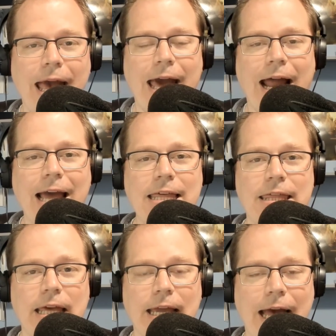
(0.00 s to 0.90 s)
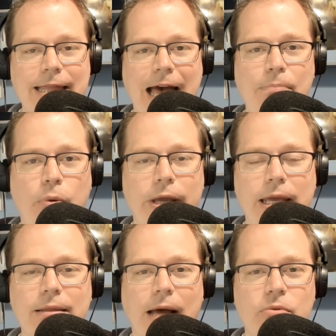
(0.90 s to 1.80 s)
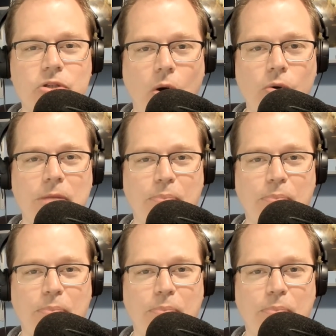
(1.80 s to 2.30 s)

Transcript: And I think at that point Elon was already